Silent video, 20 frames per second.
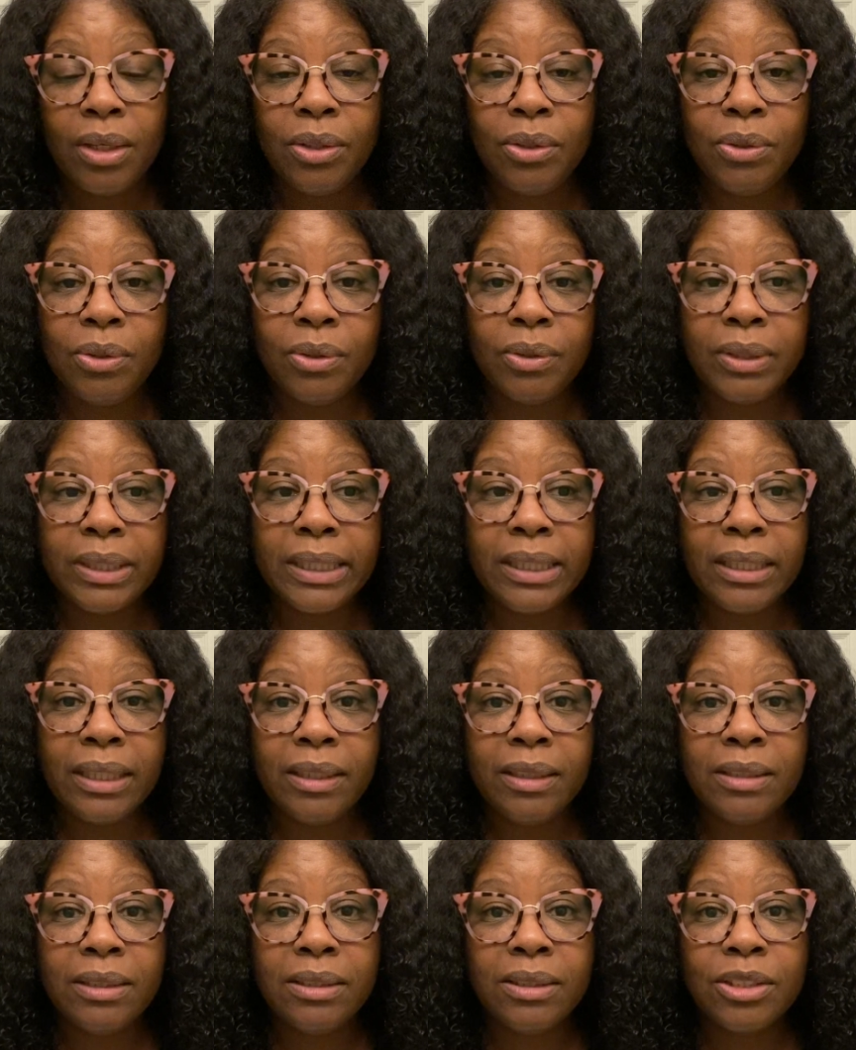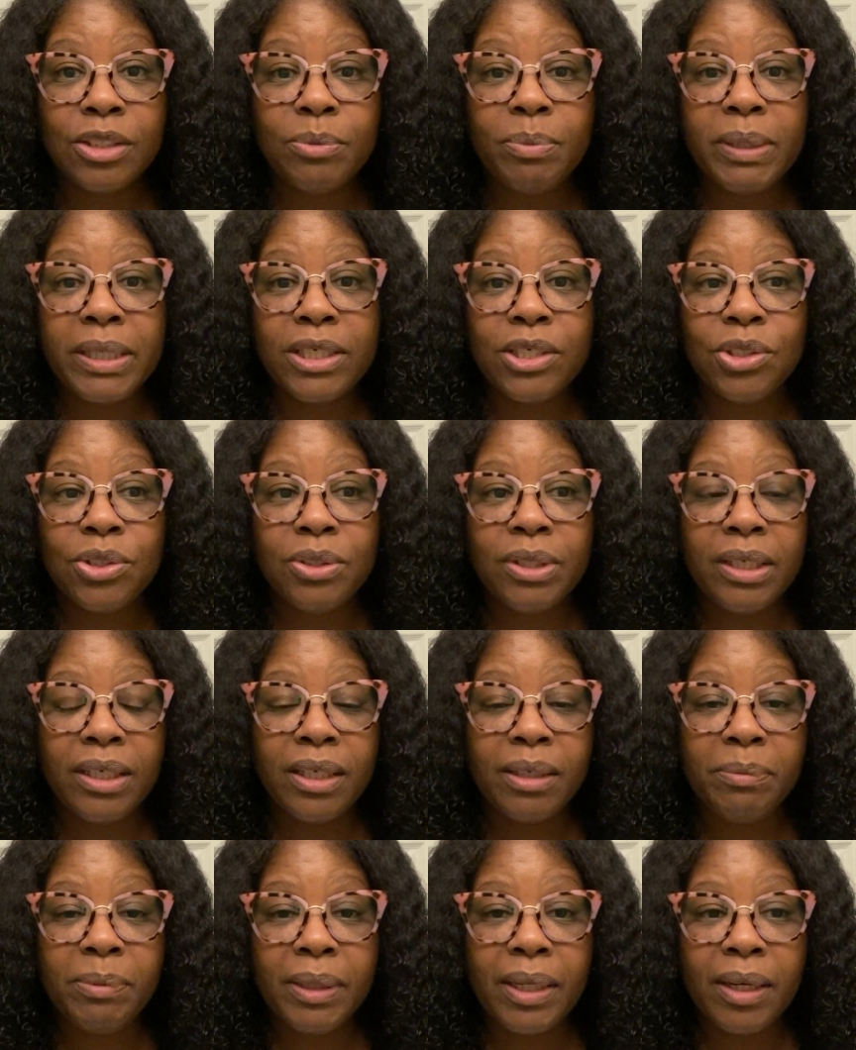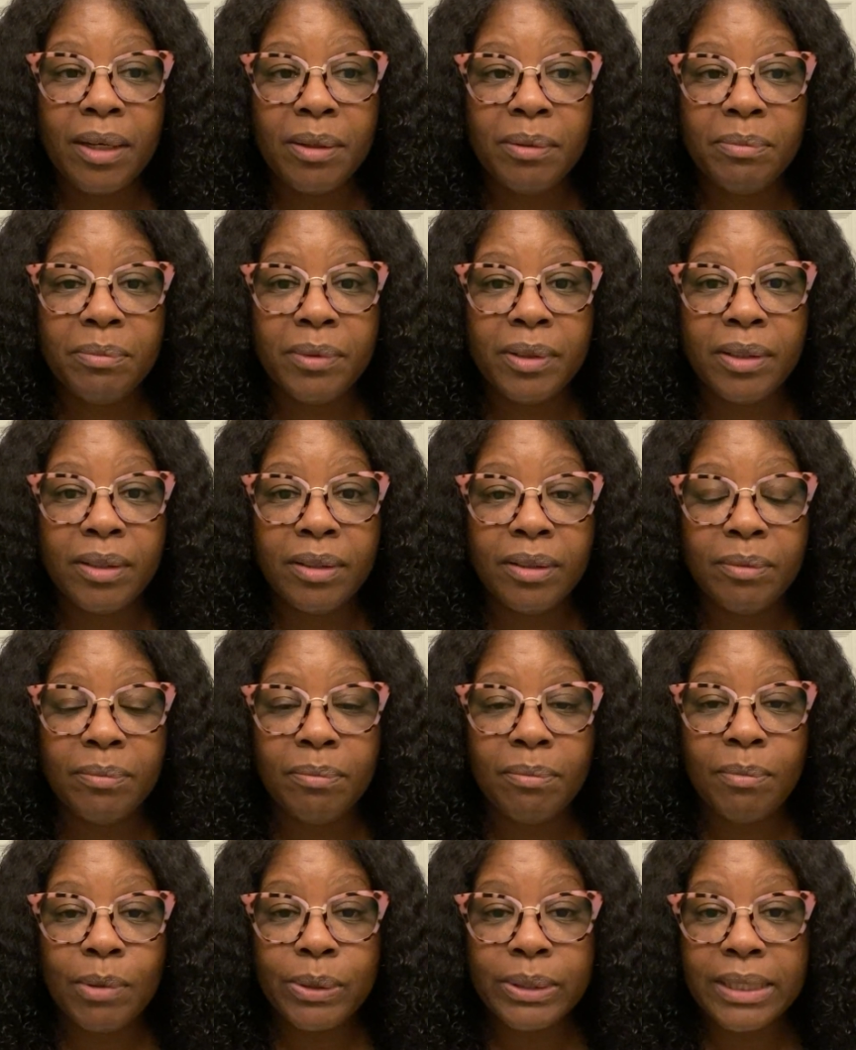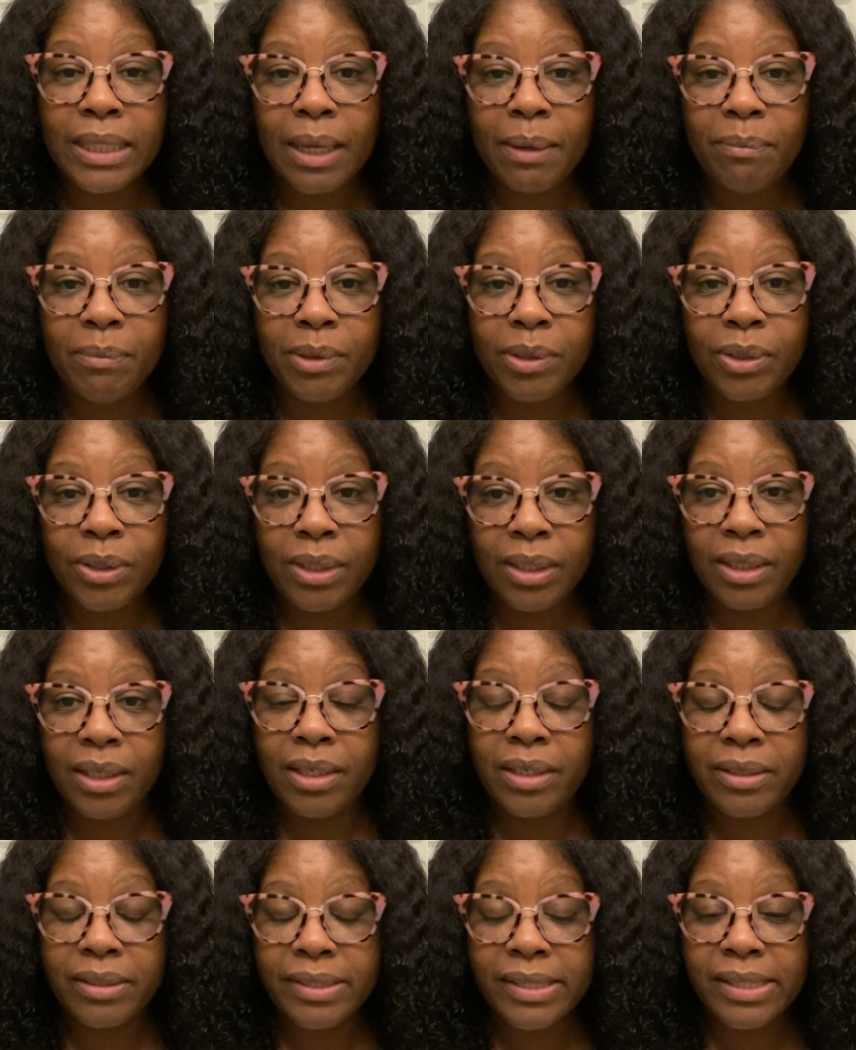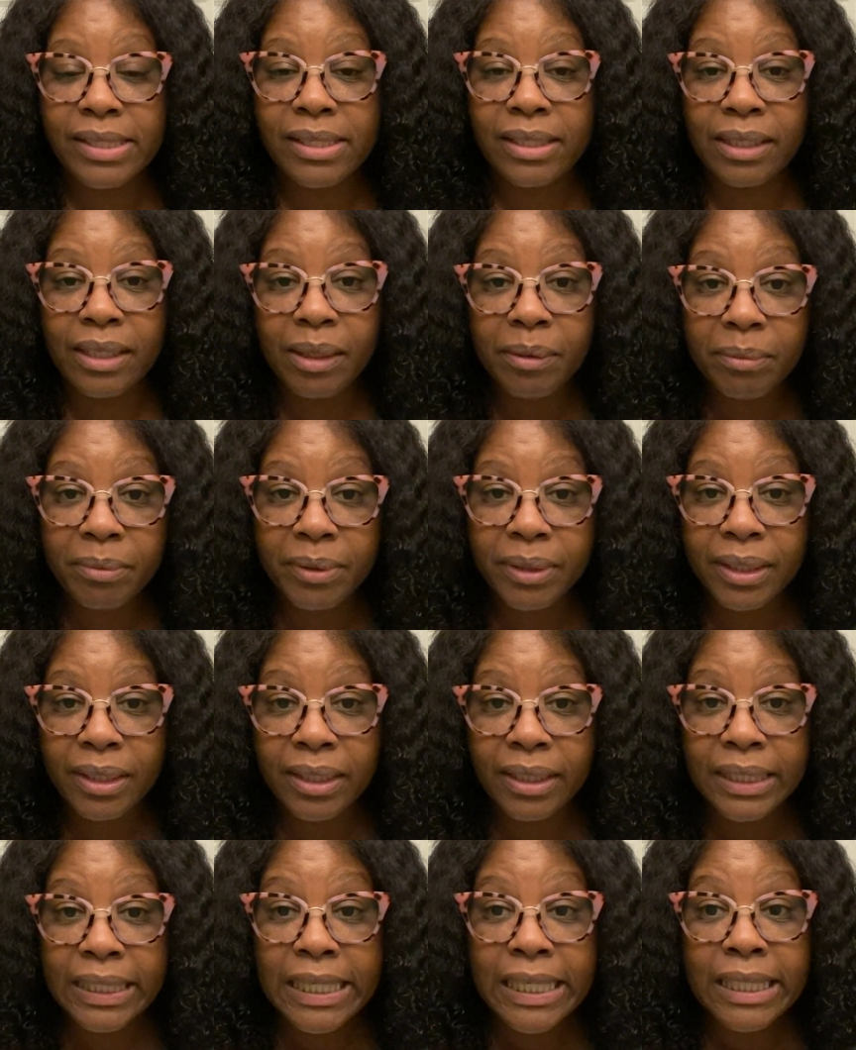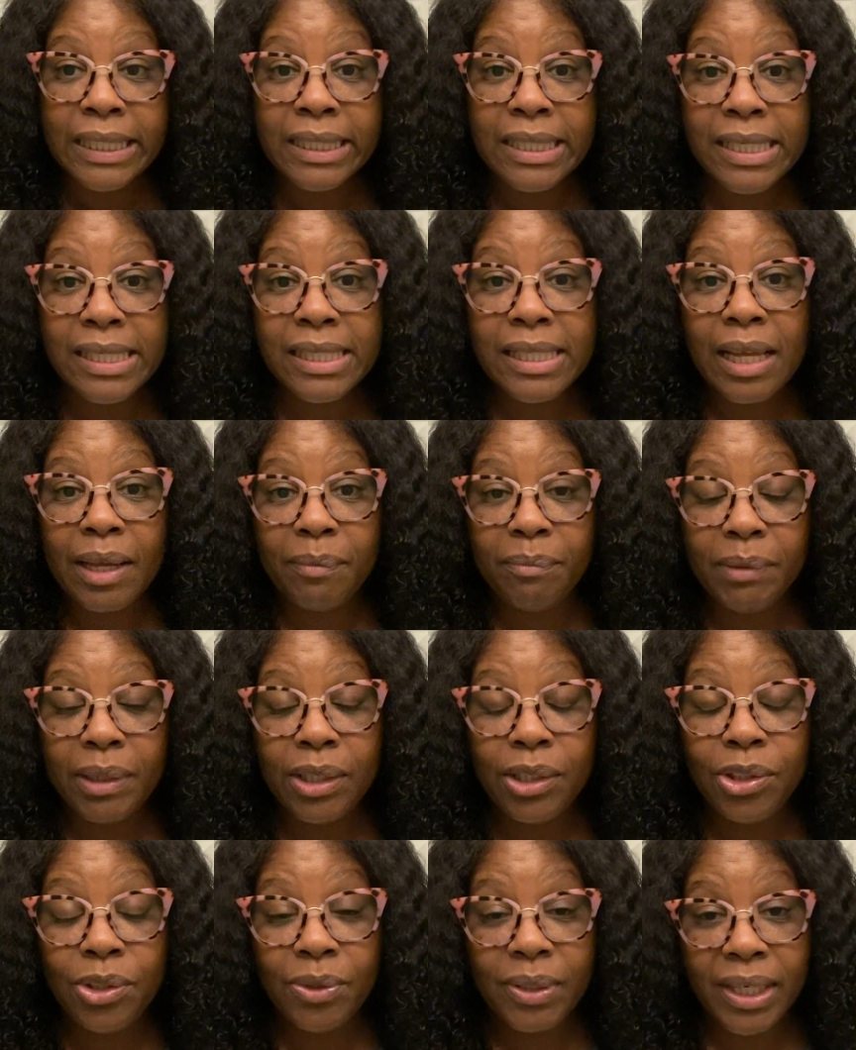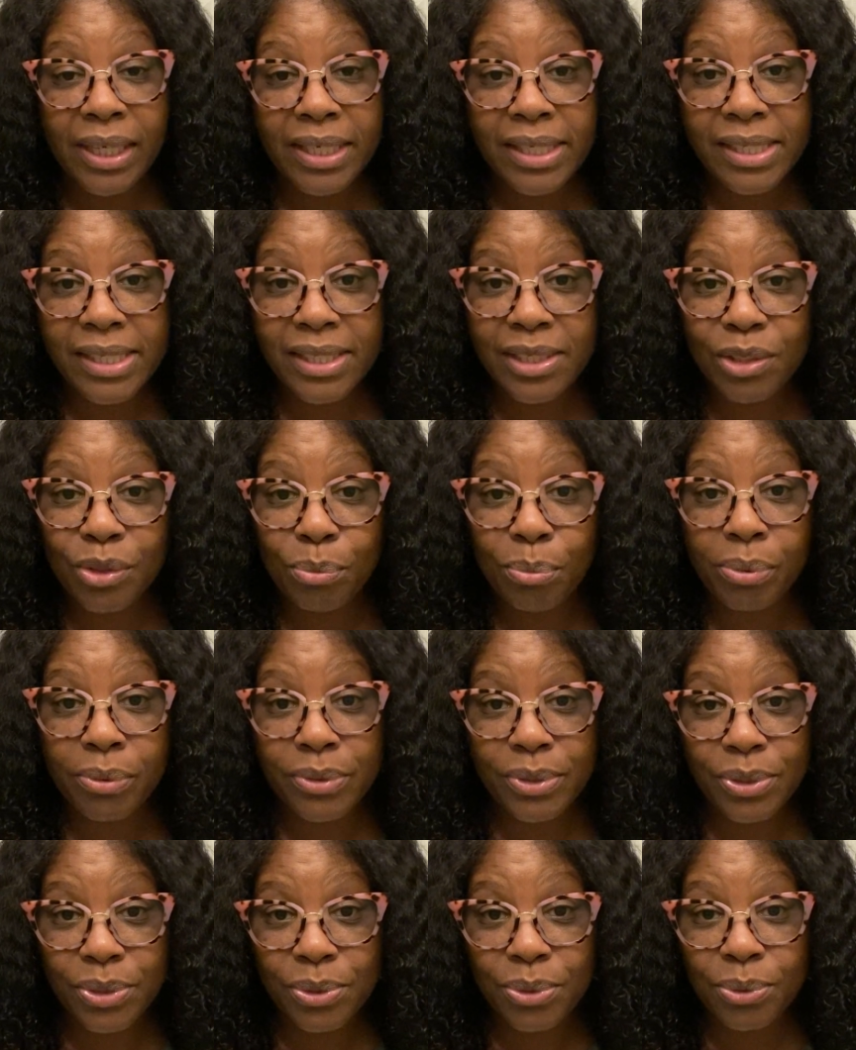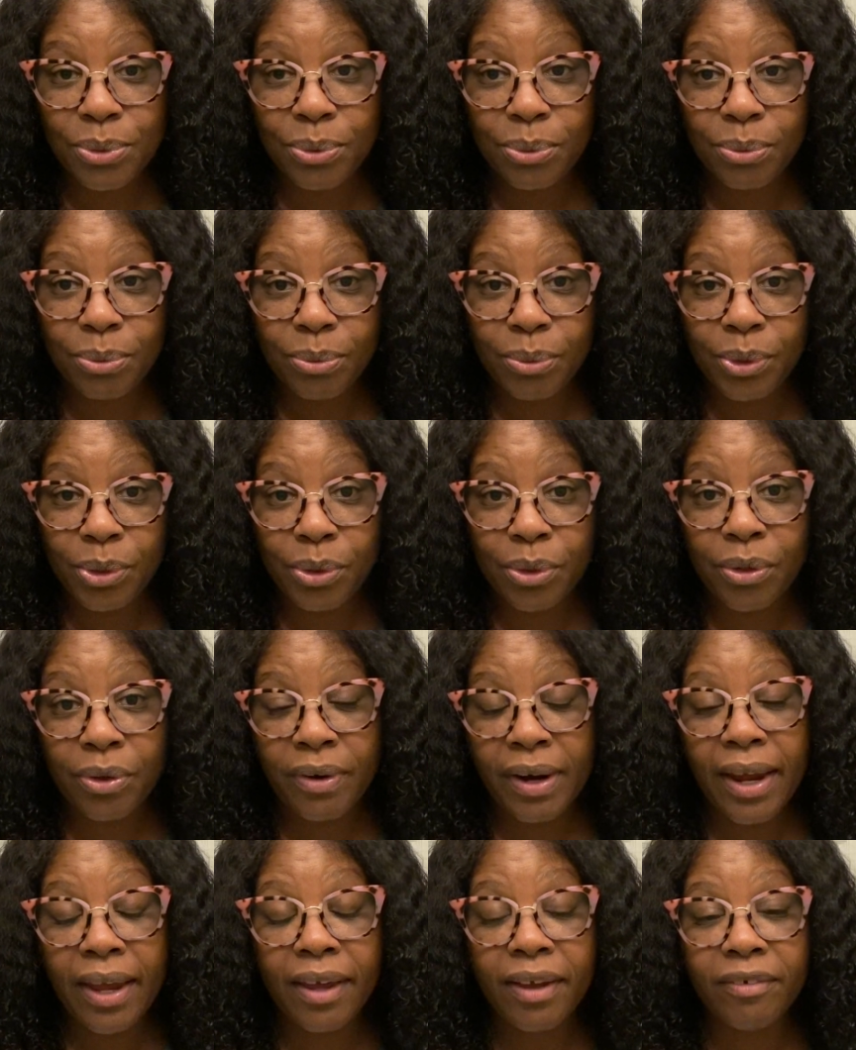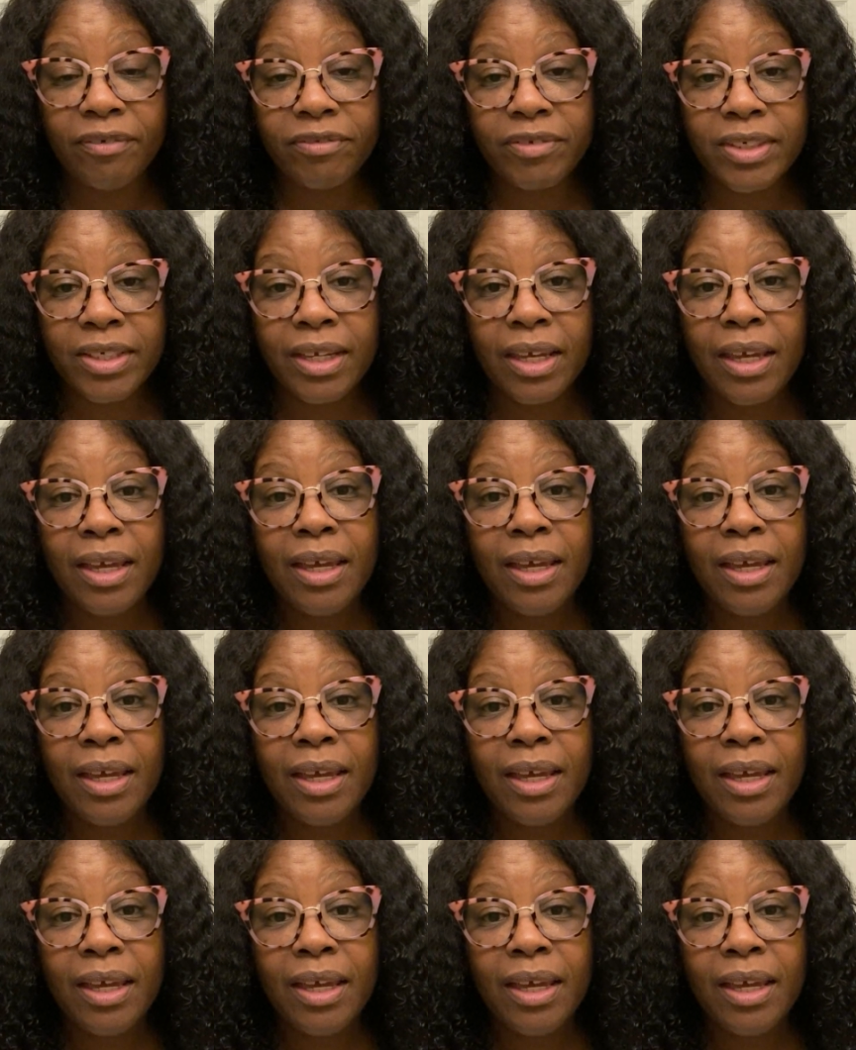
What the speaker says: You know, again, just because you didn't become the multimillionaire celebrity does not mean you can't still pursue your craft.